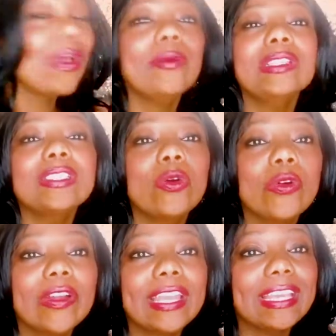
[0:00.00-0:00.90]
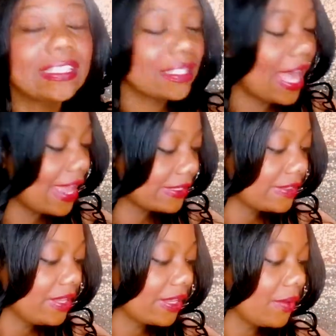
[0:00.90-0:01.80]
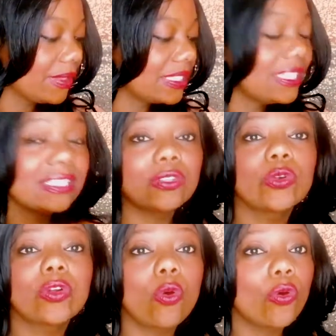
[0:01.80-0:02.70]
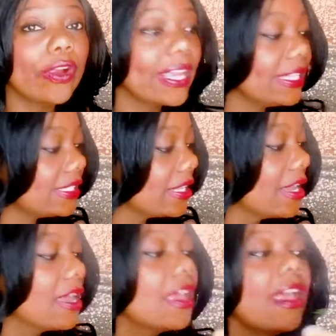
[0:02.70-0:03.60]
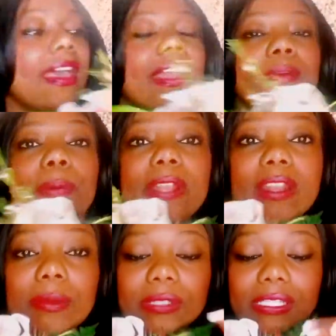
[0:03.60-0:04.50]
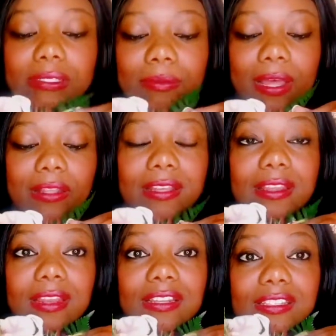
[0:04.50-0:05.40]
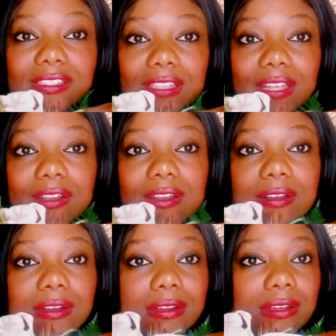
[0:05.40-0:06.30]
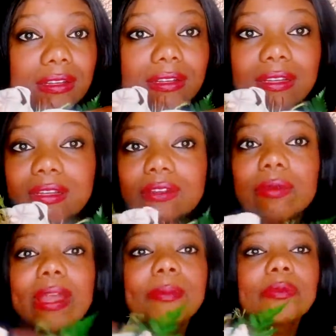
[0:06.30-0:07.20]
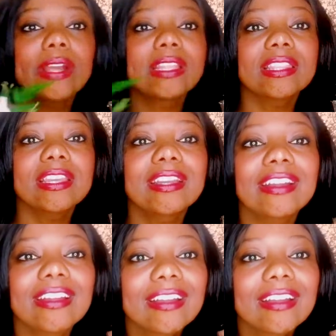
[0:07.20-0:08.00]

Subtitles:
it was the orchids. Guys, look, it was these little orchids. And I put it up to smell it and it just like wiped right there.